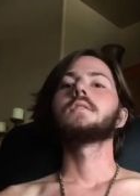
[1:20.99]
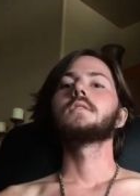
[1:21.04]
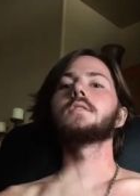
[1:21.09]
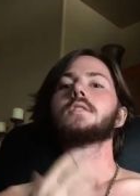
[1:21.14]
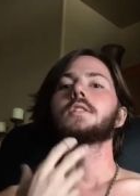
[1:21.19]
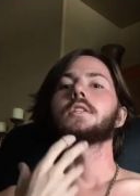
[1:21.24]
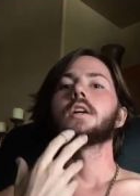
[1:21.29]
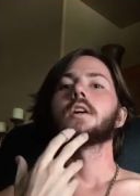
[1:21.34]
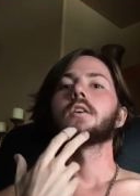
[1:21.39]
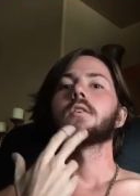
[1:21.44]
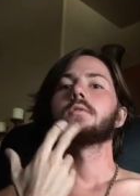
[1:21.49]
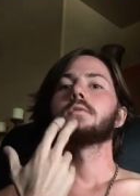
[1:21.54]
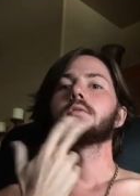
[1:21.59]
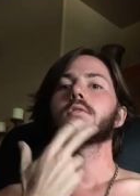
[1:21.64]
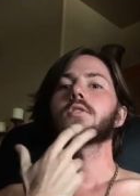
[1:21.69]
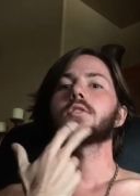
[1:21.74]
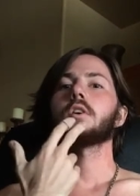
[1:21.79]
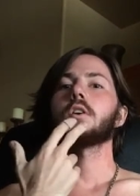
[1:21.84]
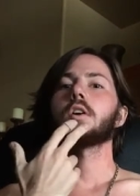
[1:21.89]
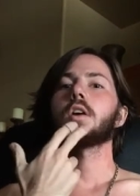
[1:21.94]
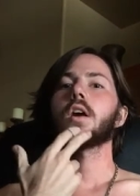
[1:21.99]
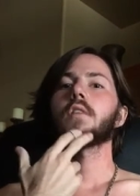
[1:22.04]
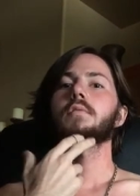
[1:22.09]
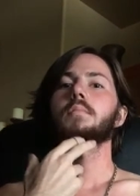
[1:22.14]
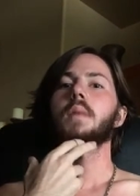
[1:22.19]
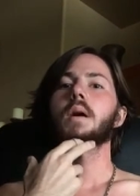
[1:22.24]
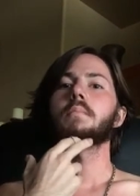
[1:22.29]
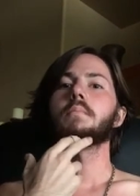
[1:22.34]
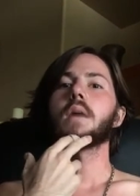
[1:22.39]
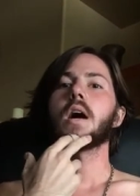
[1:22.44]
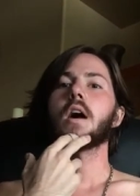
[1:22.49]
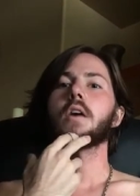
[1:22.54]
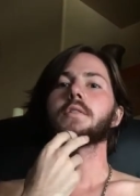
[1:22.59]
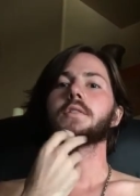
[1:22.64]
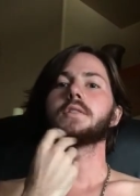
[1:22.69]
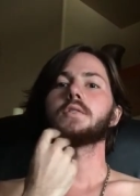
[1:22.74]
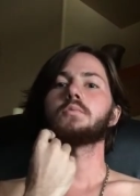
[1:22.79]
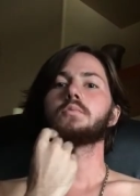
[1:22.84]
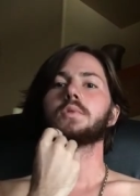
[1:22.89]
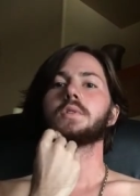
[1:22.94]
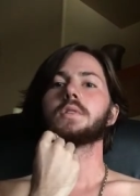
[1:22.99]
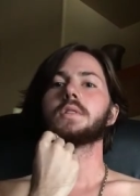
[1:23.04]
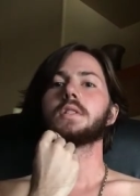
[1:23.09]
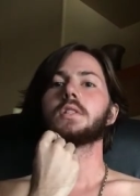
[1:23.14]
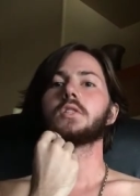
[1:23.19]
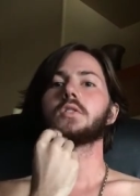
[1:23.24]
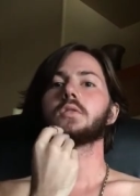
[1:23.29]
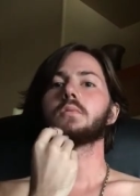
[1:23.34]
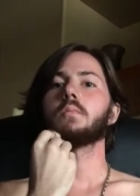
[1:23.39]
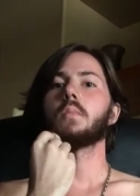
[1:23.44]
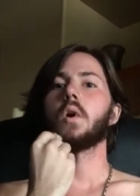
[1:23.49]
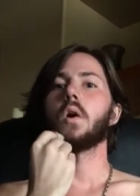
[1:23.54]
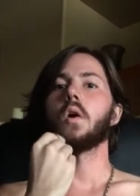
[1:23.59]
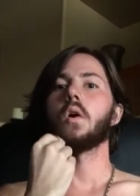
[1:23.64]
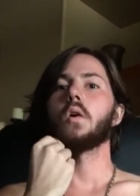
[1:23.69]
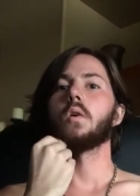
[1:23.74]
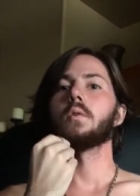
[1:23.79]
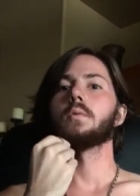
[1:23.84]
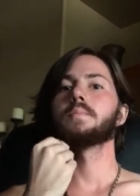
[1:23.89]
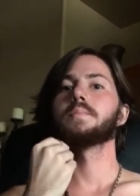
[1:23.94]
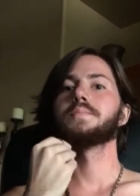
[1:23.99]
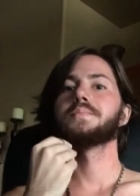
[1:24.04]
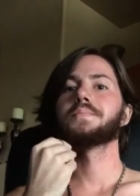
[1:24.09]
you know started off in my mouth is really small,